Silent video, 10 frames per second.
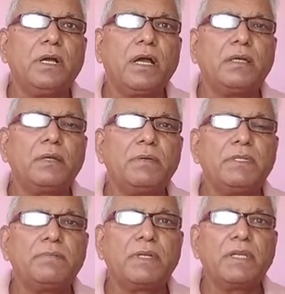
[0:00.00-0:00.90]
under
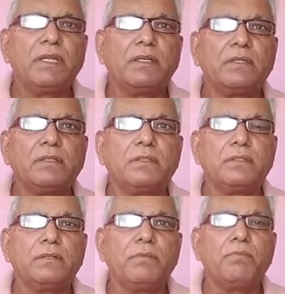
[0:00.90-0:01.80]
which one can,
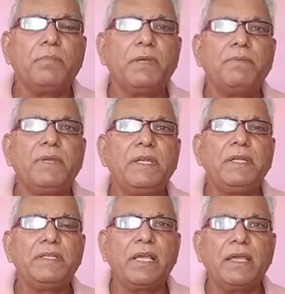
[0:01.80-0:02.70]
by free
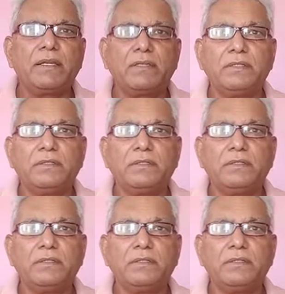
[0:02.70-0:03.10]
desire,